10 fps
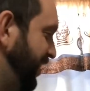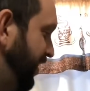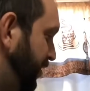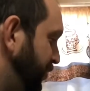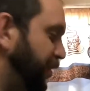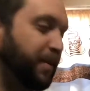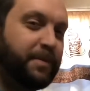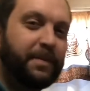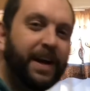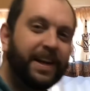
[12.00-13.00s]
We're doing
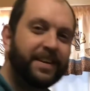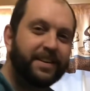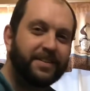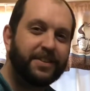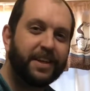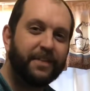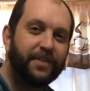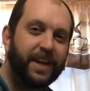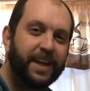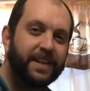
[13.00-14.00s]
my chicken
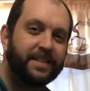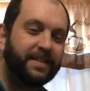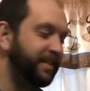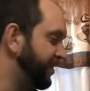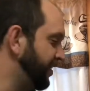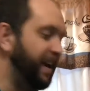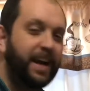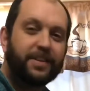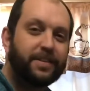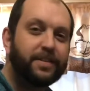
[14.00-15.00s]
fajitas. I
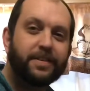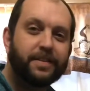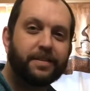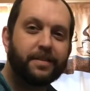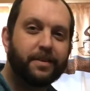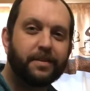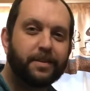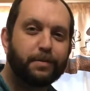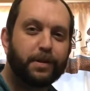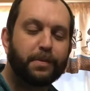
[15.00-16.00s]
actually just looked this
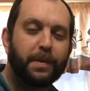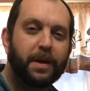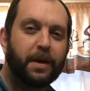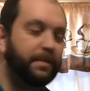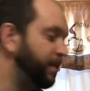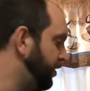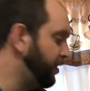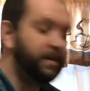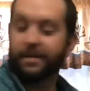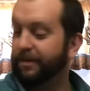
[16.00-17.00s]
recipe up.
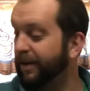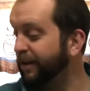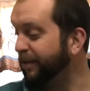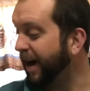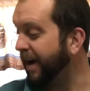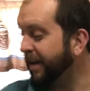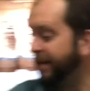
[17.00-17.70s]
We're gonna try it in